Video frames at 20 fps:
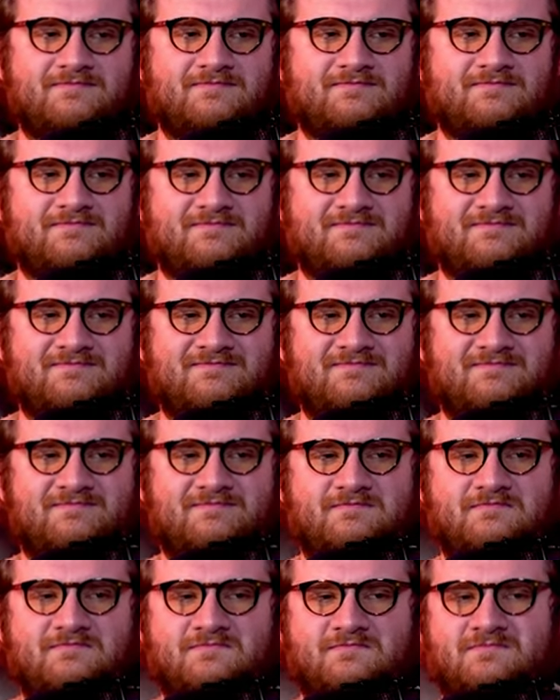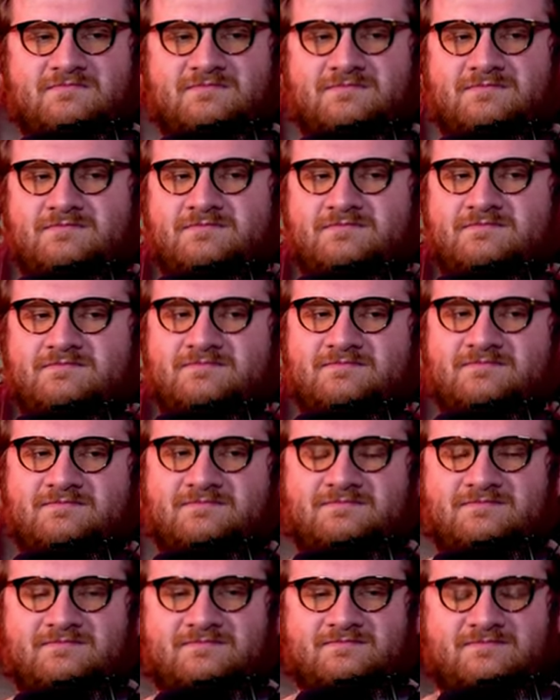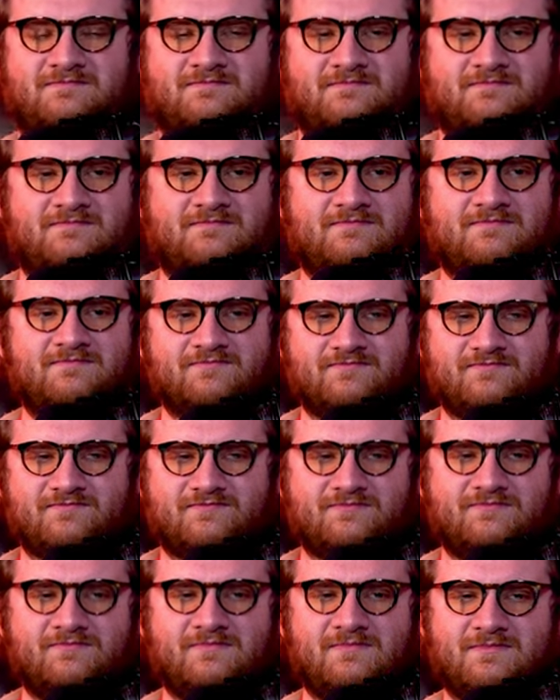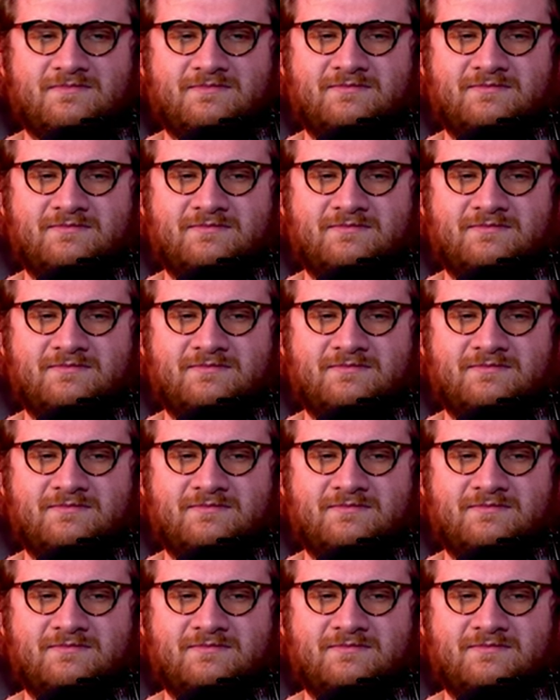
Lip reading: The person shown says nothing.